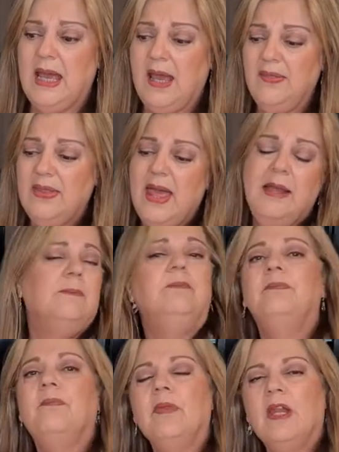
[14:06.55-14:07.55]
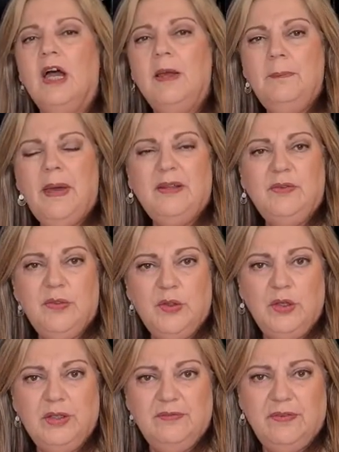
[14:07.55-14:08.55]
And that, I paid
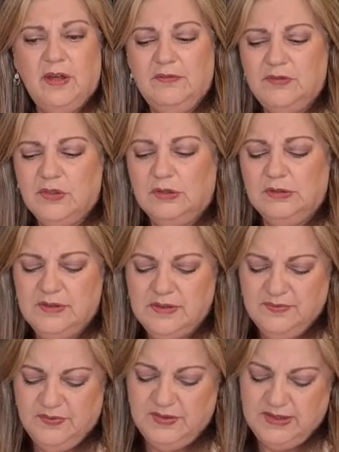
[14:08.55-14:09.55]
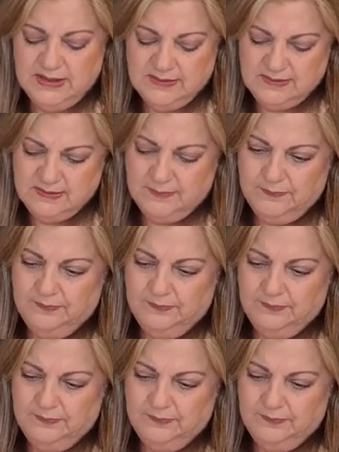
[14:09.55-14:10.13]
$35 for this.